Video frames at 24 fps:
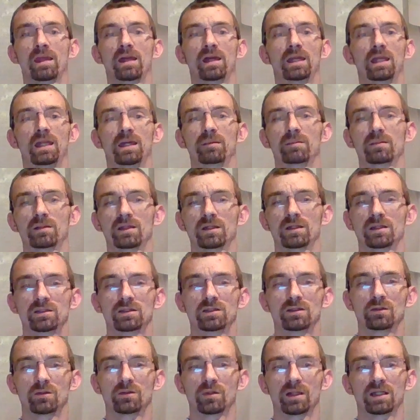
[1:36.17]
enabling
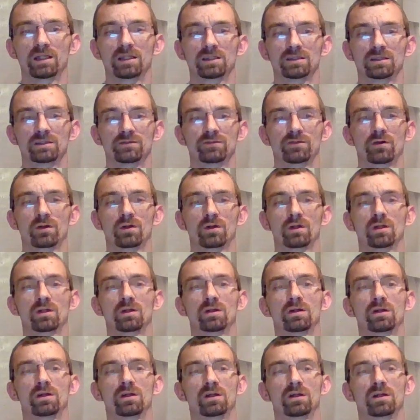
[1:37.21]
new ways
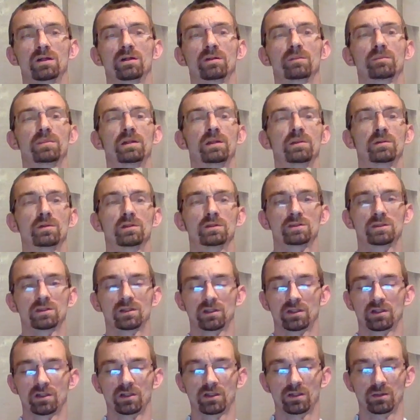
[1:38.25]
for people to
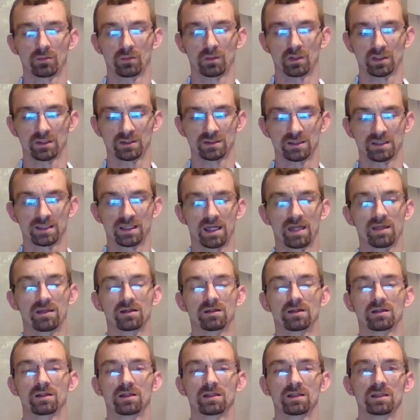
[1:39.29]
learn and work
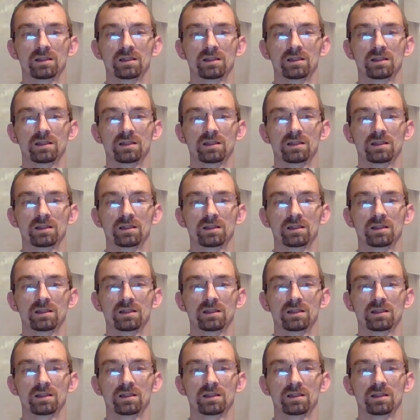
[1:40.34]
together.